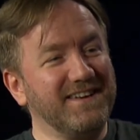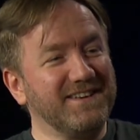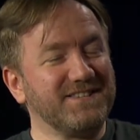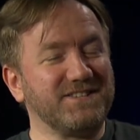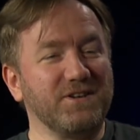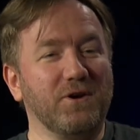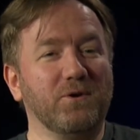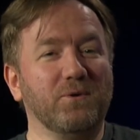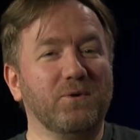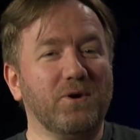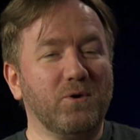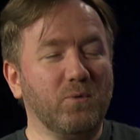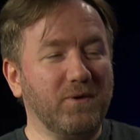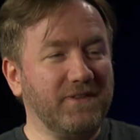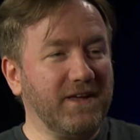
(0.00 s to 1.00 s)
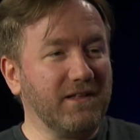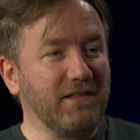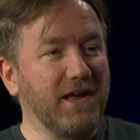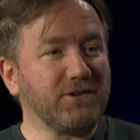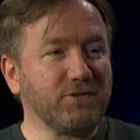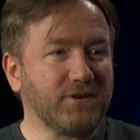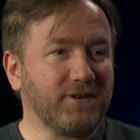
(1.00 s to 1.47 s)
So when the
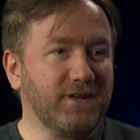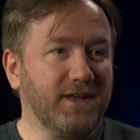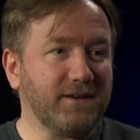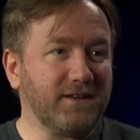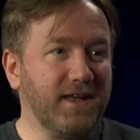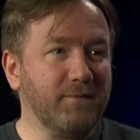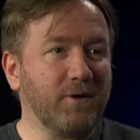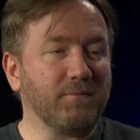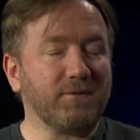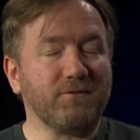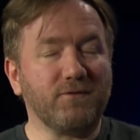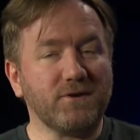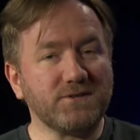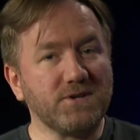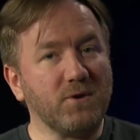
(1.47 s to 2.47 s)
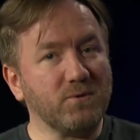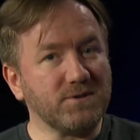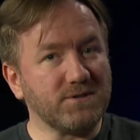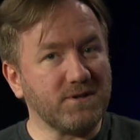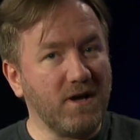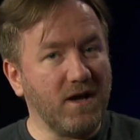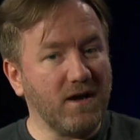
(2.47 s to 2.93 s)
electric kit came up, the first song
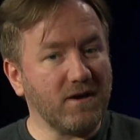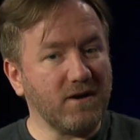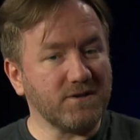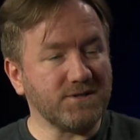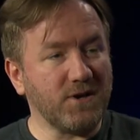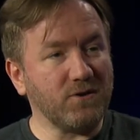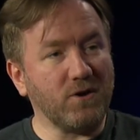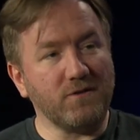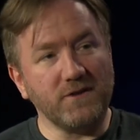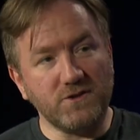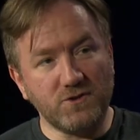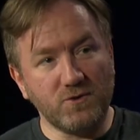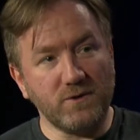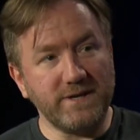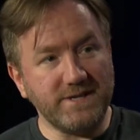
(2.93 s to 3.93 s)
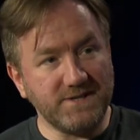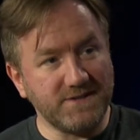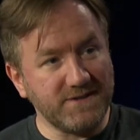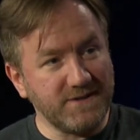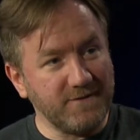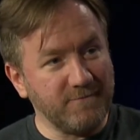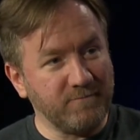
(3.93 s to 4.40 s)
was uh, a song called The Trees.
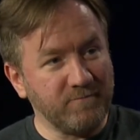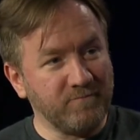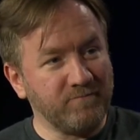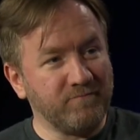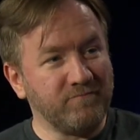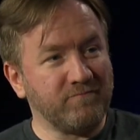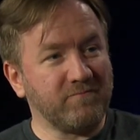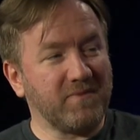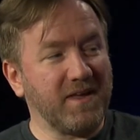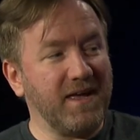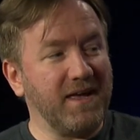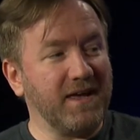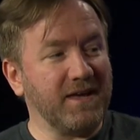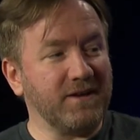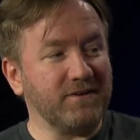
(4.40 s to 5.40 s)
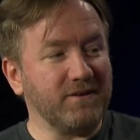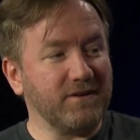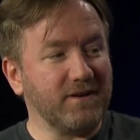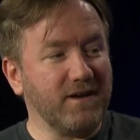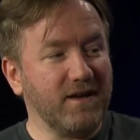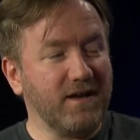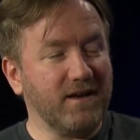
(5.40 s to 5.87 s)
And
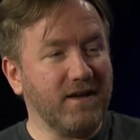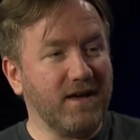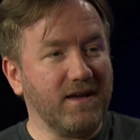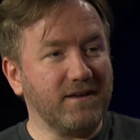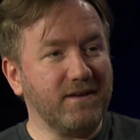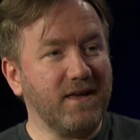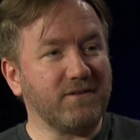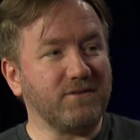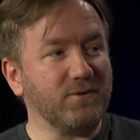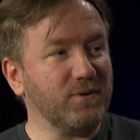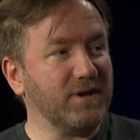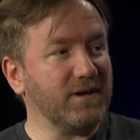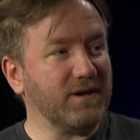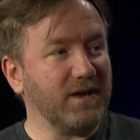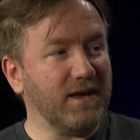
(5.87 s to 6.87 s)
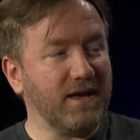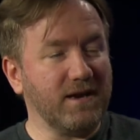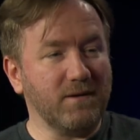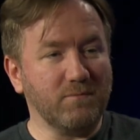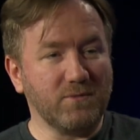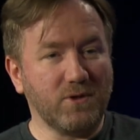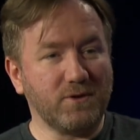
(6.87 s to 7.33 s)
I get to it and
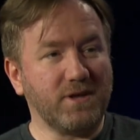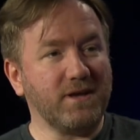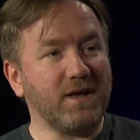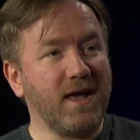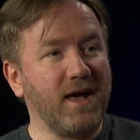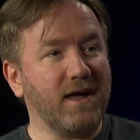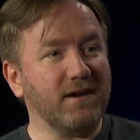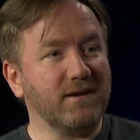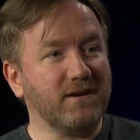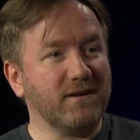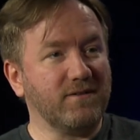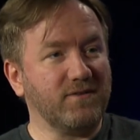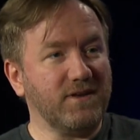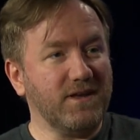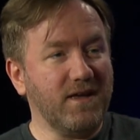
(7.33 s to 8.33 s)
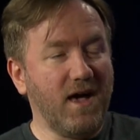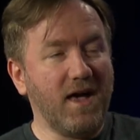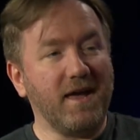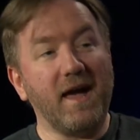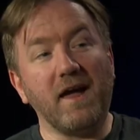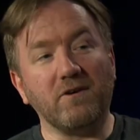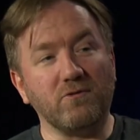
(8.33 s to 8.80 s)
I'm looking at the
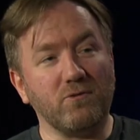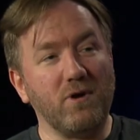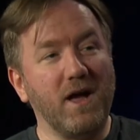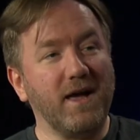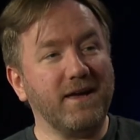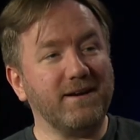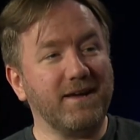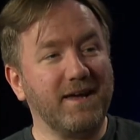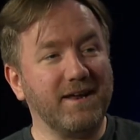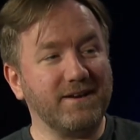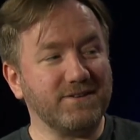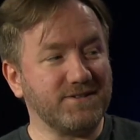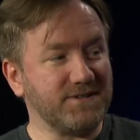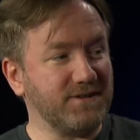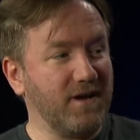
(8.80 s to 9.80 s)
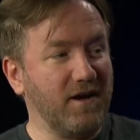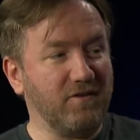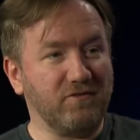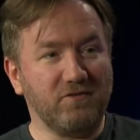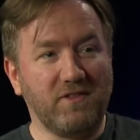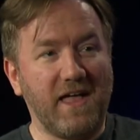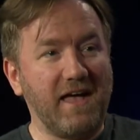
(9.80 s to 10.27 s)
hi-hat and ride and it's a
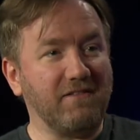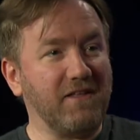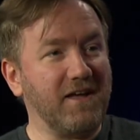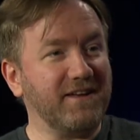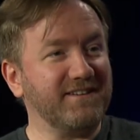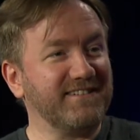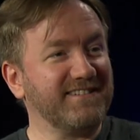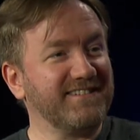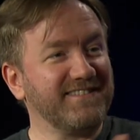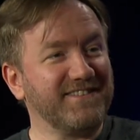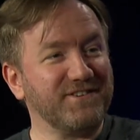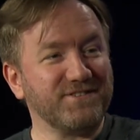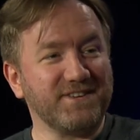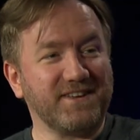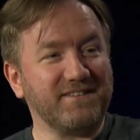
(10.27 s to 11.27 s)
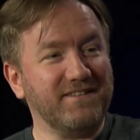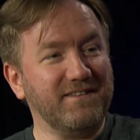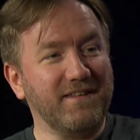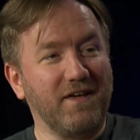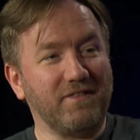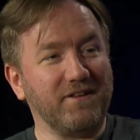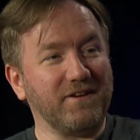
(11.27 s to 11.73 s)
flat line. There's like
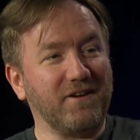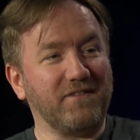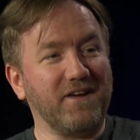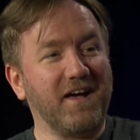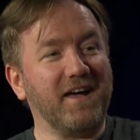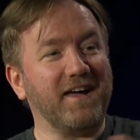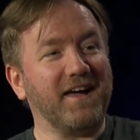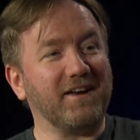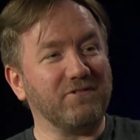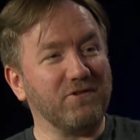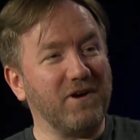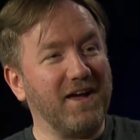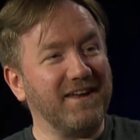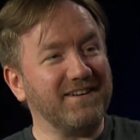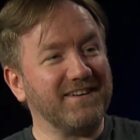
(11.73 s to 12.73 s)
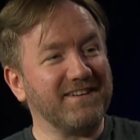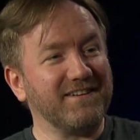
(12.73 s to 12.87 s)
nothing on the hi-hat and ride.